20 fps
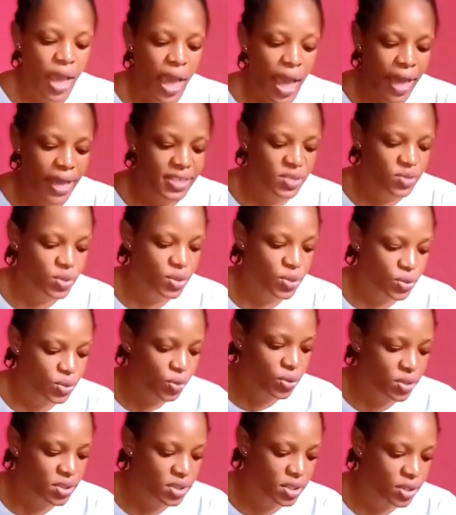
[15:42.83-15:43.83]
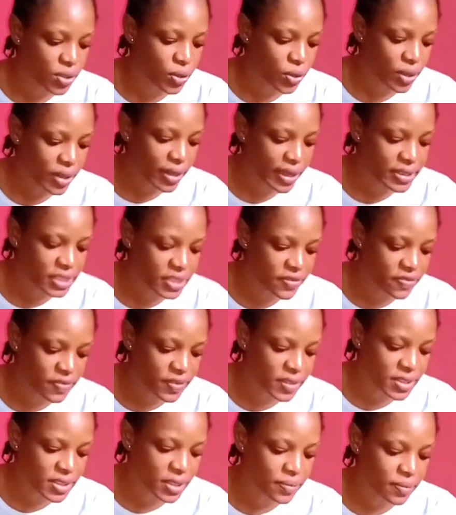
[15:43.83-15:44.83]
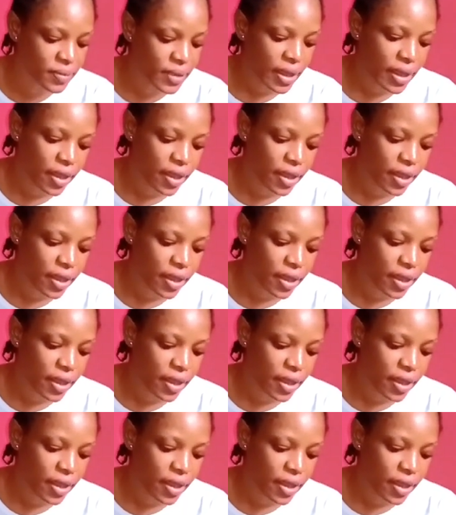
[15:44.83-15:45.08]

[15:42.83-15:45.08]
as we know the collectivism